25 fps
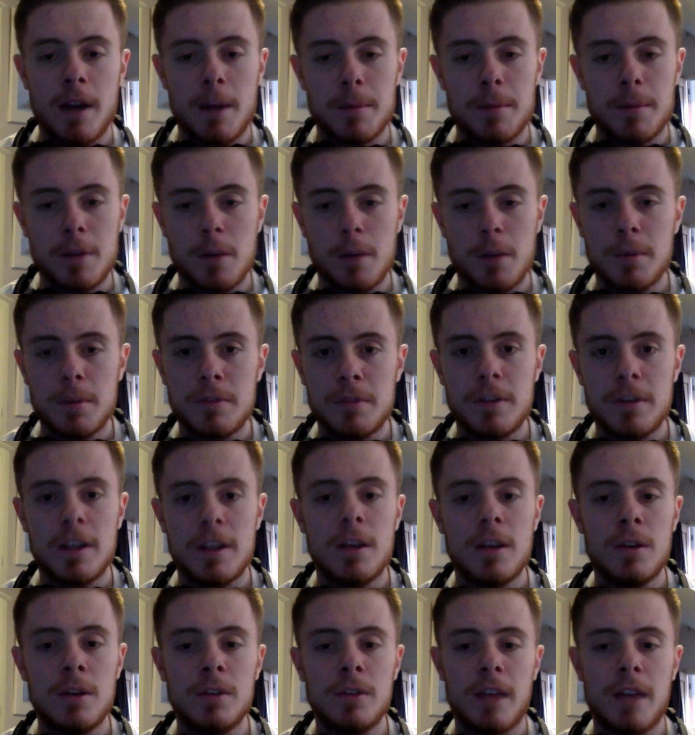upcoming
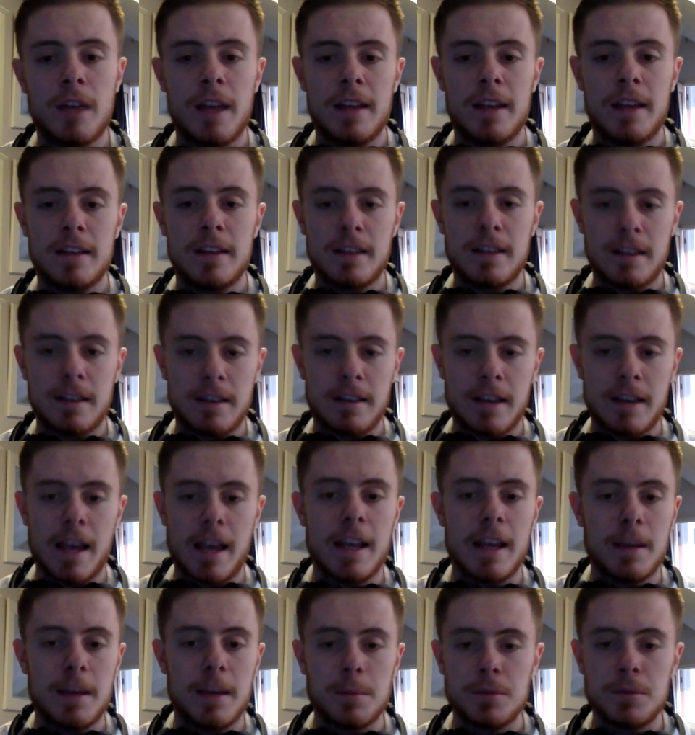videos and
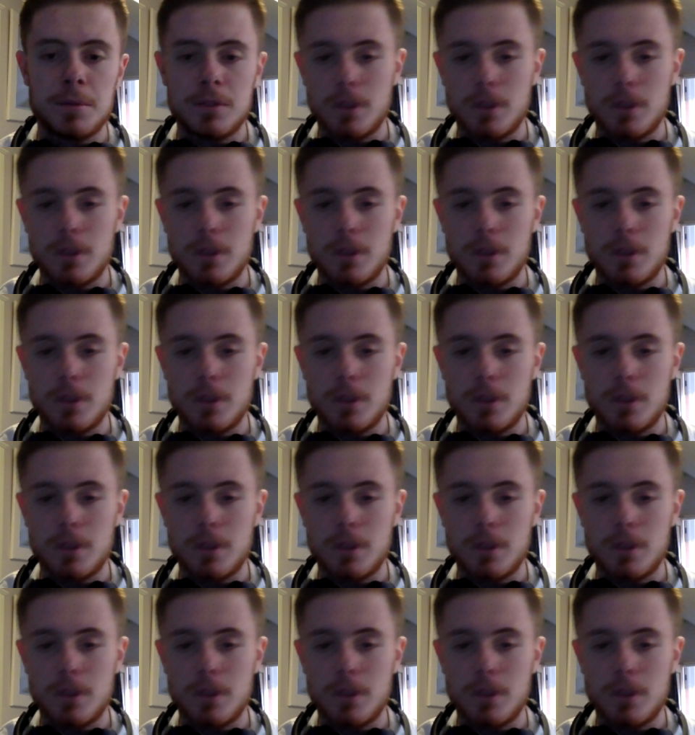games.